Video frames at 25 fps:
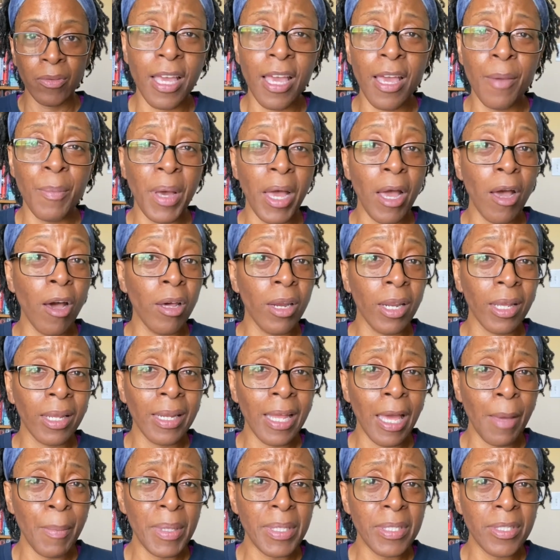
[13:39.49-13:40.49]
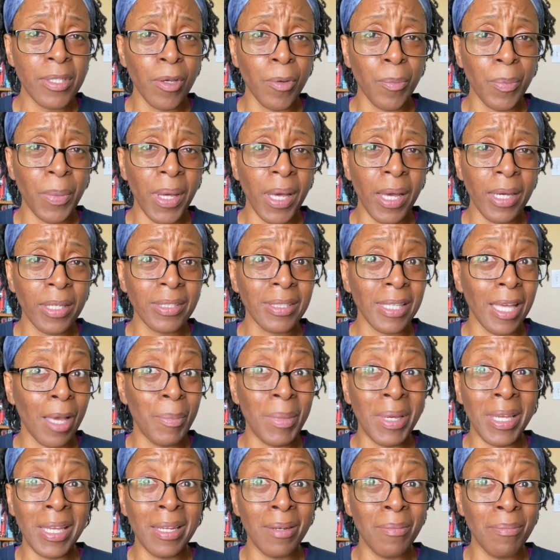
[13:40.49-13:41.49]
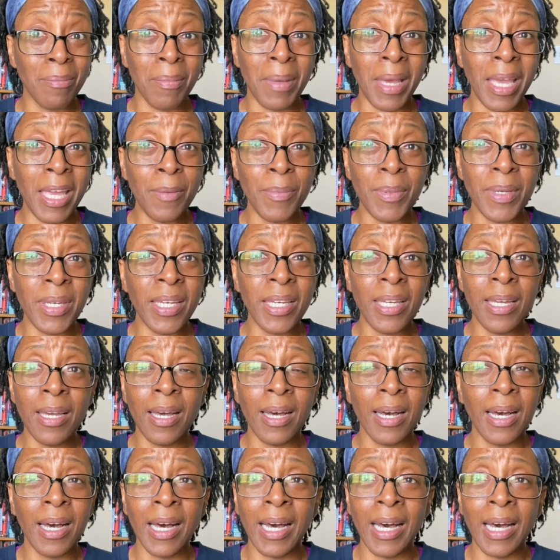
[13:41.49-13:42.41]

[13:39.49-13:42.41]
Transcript: Am I on a climate soapbox? I mean, maybe.